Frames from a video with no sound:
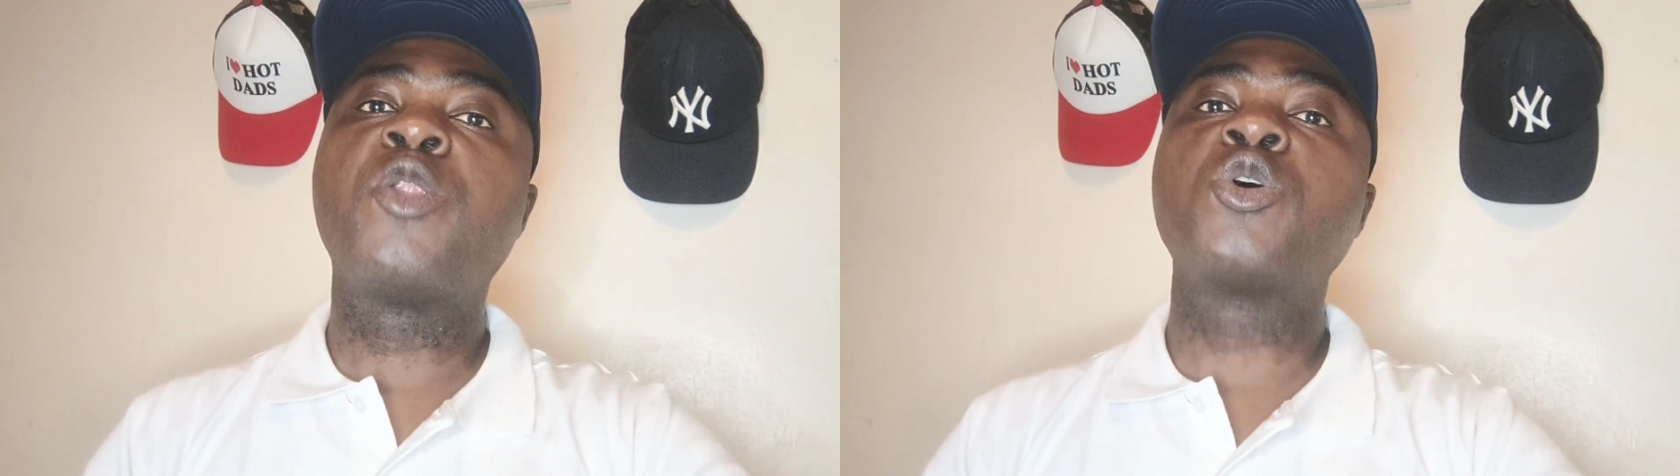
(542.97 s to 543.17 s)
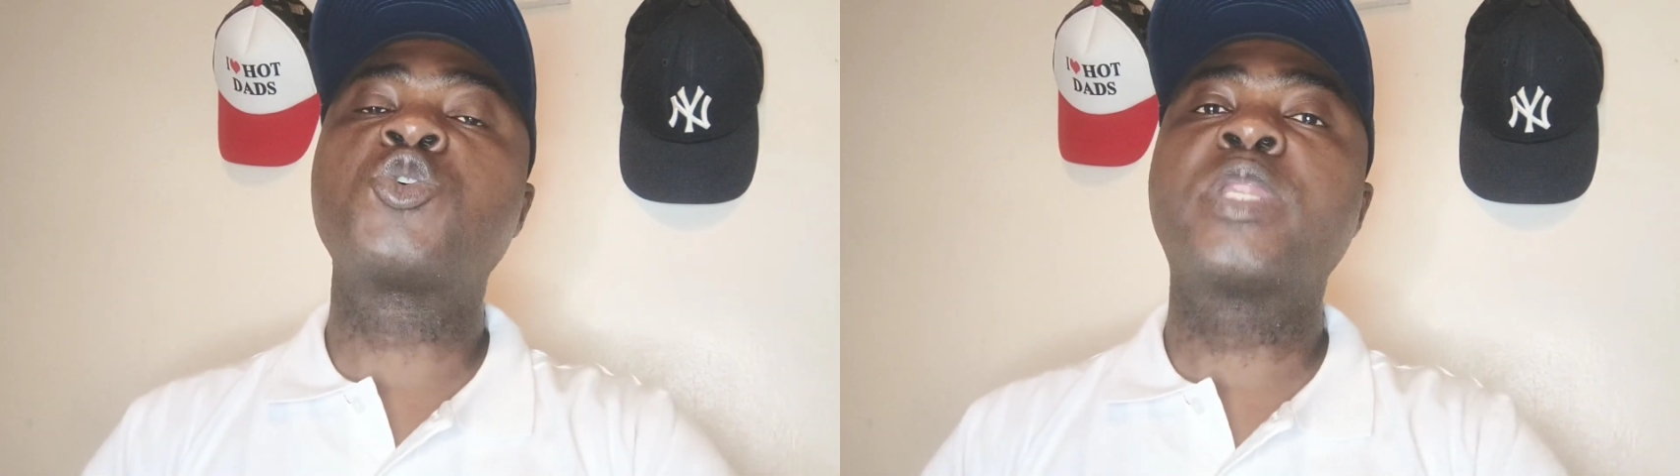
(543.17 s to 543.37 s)

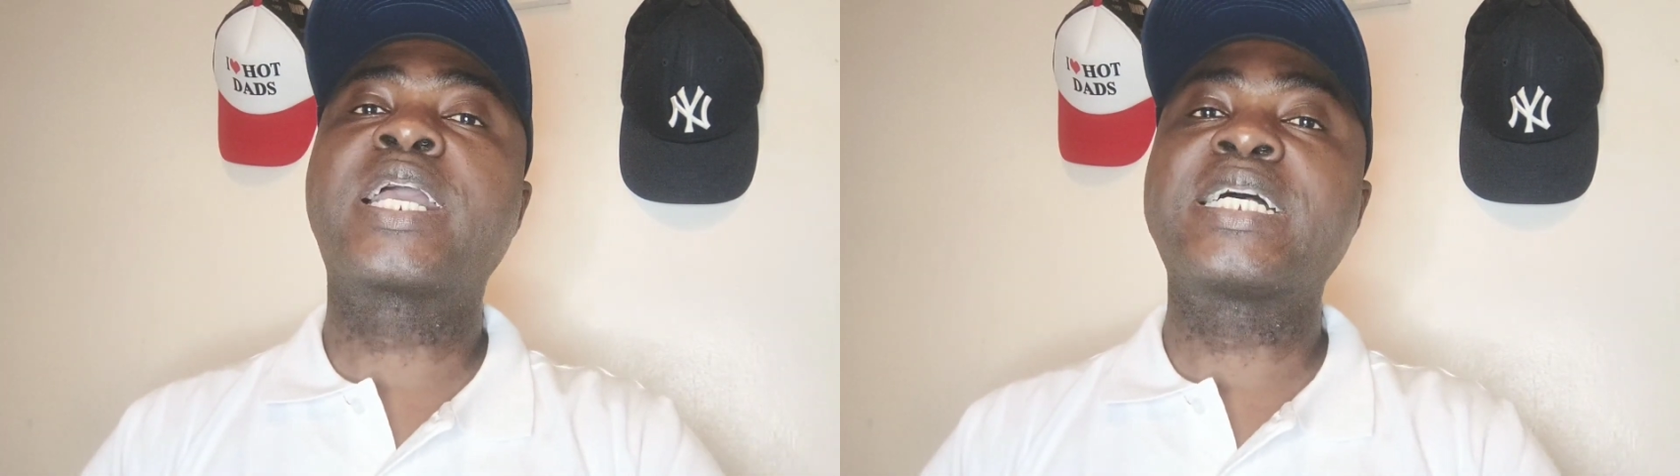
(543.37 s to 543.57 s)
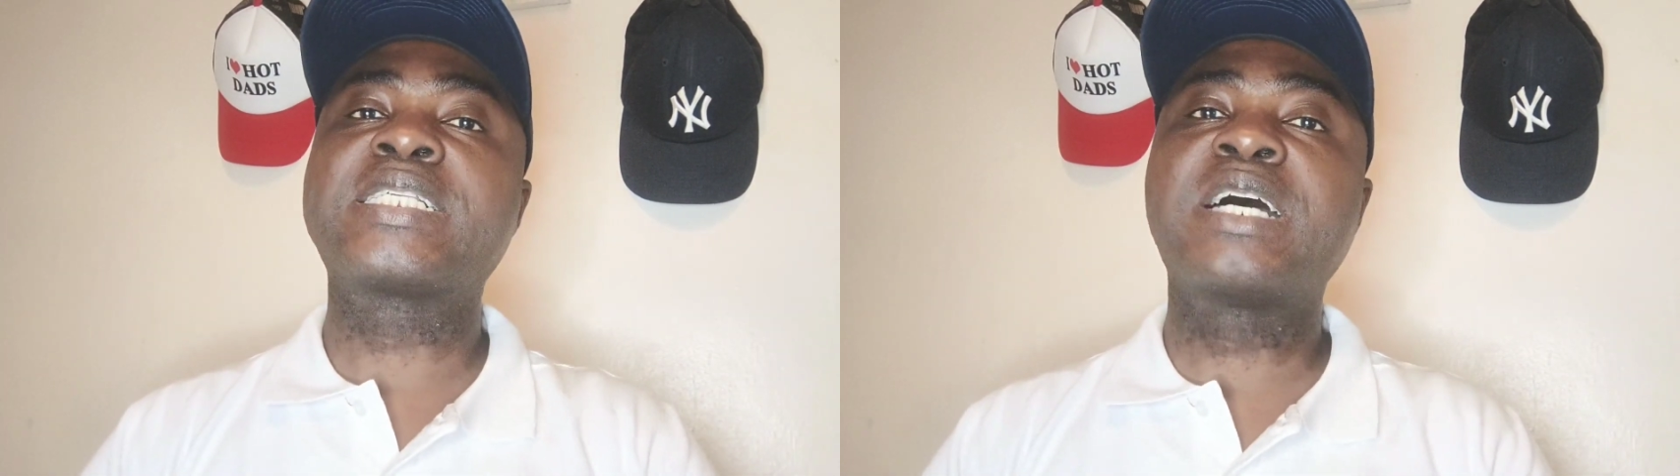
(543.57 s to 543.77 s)
also the
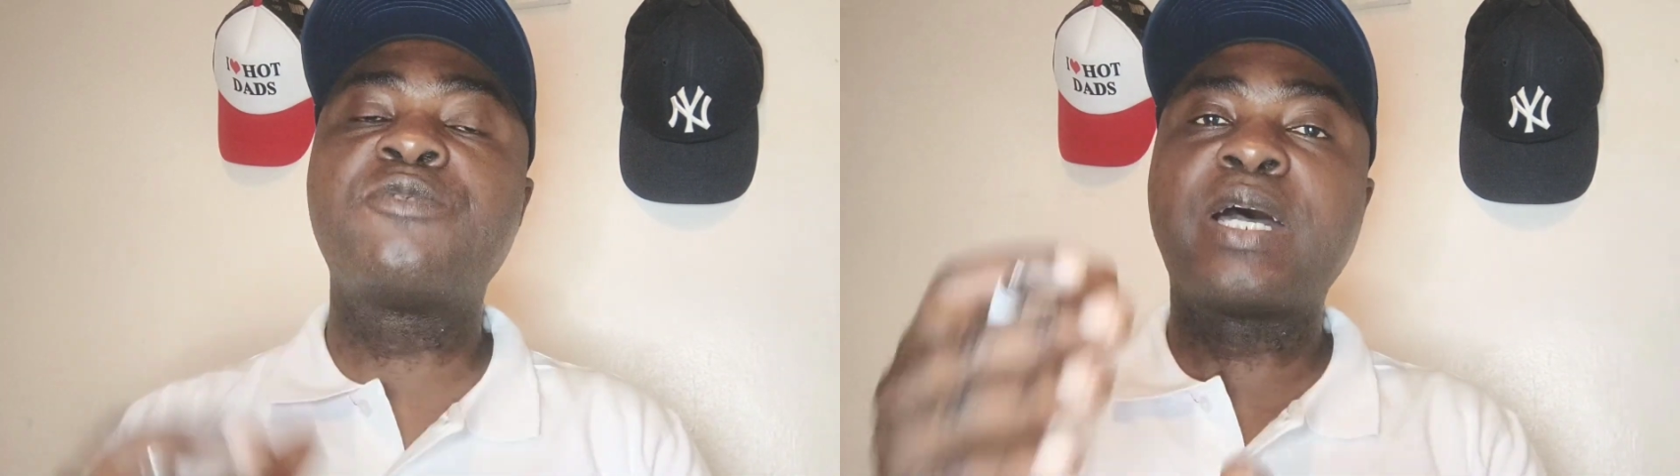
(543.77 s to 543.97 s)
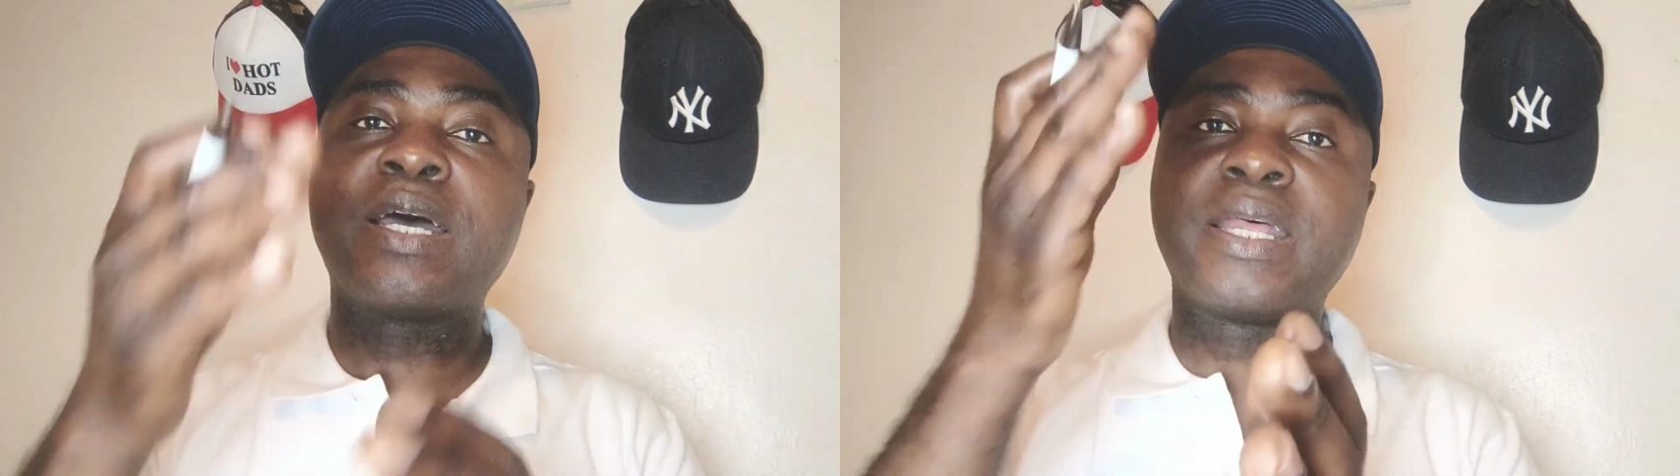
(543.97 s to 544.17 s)

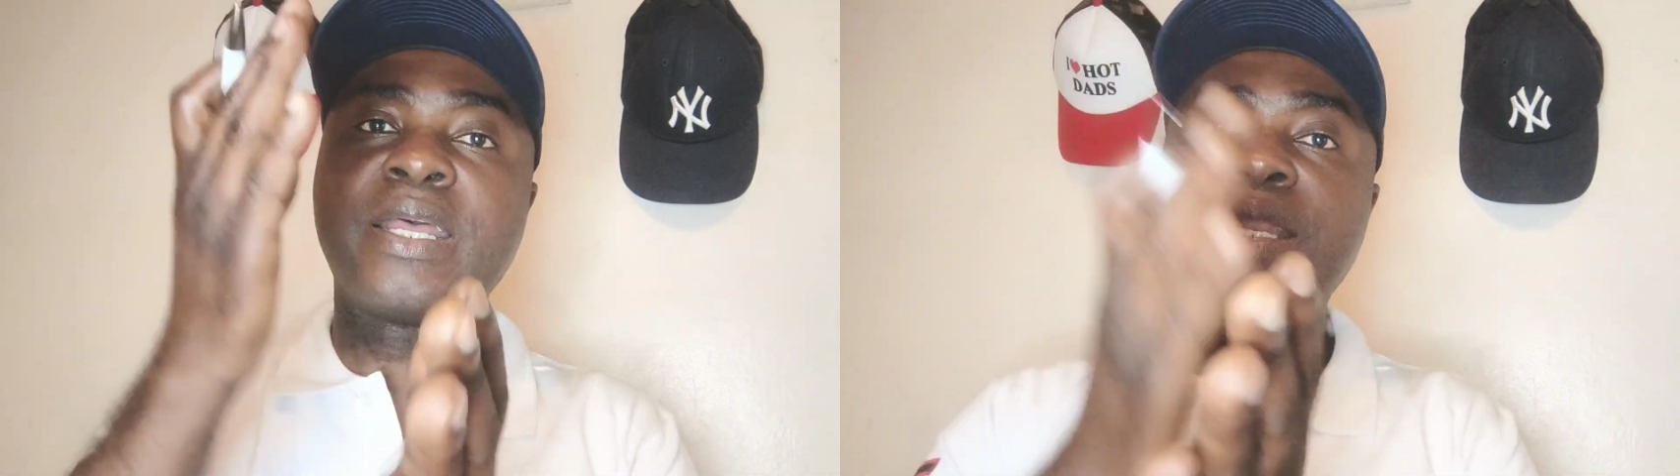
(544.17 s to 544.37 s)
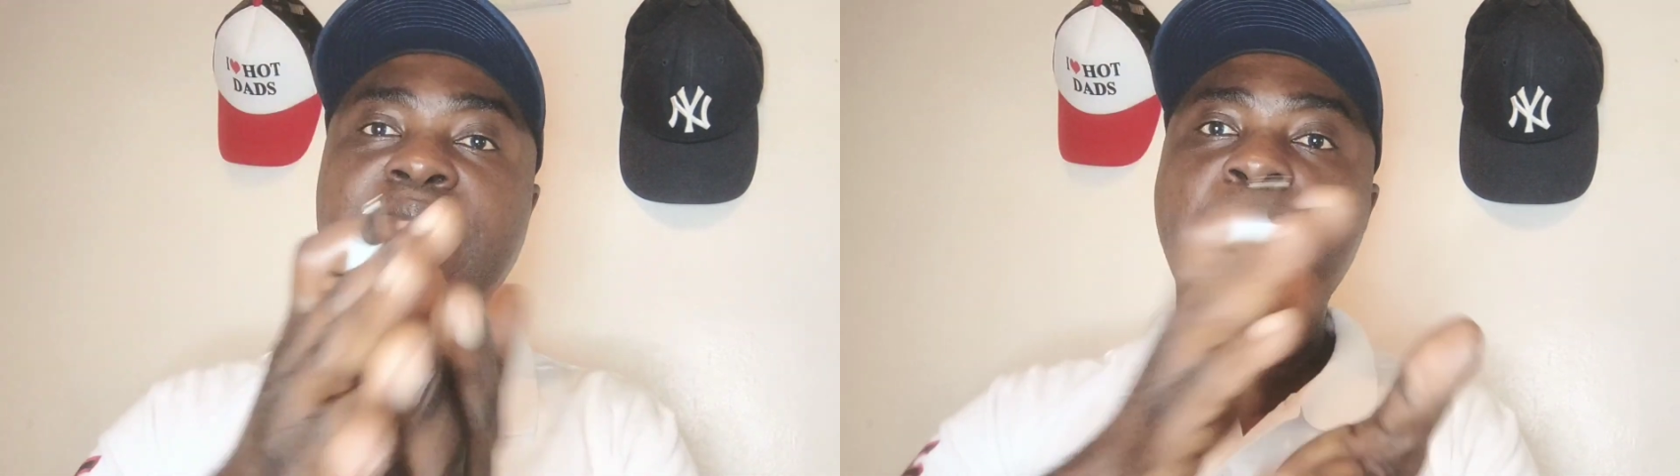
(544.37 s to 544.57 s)
cassava,
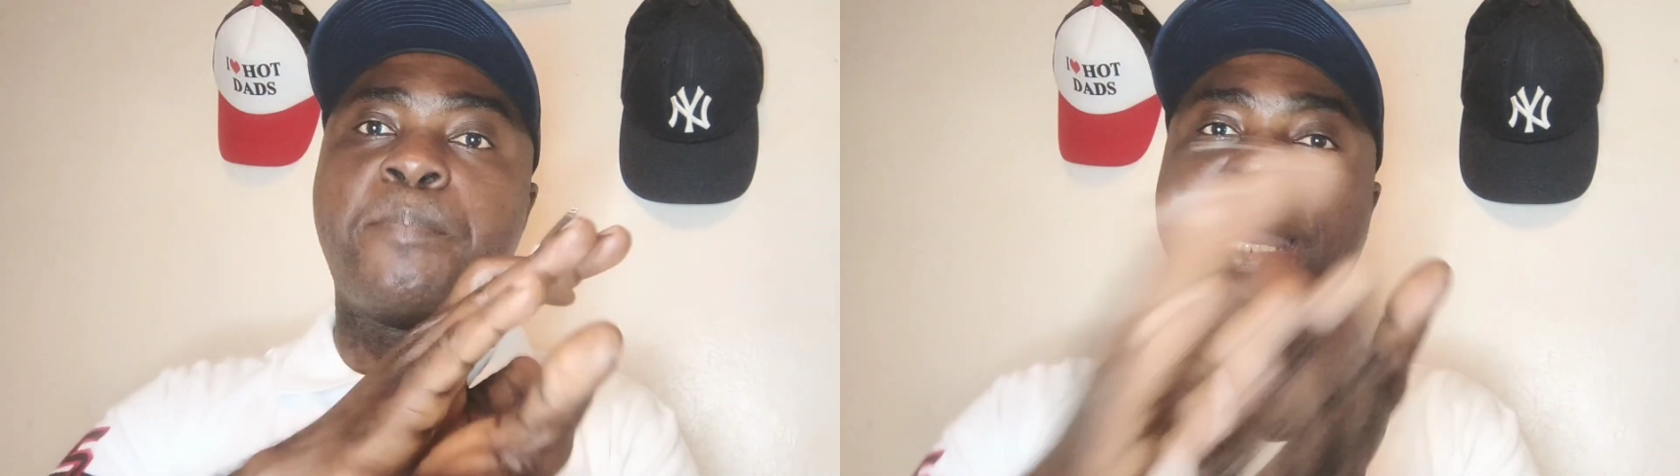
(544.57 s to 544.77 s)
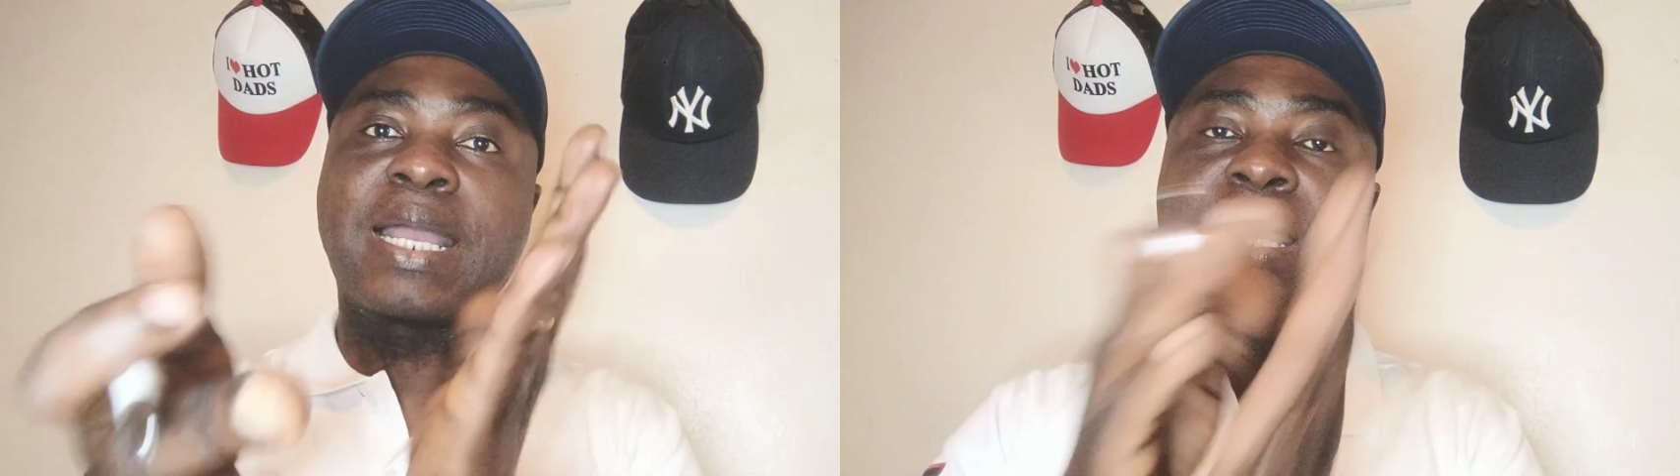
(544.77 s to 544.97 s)
the
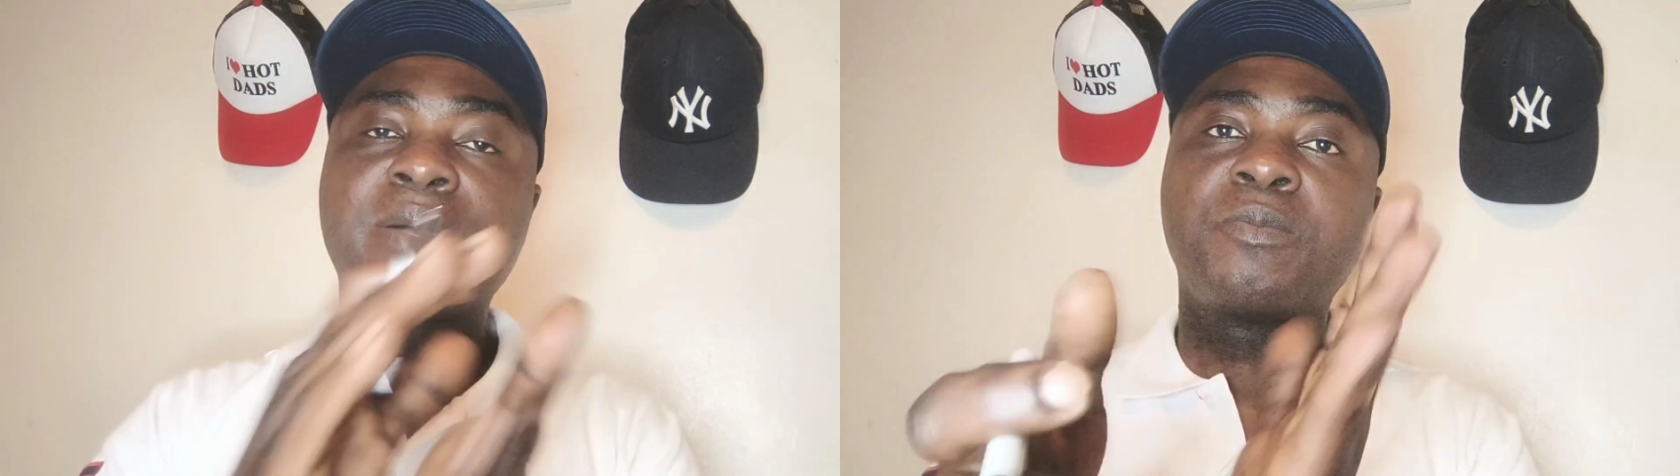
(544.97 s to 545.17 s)
back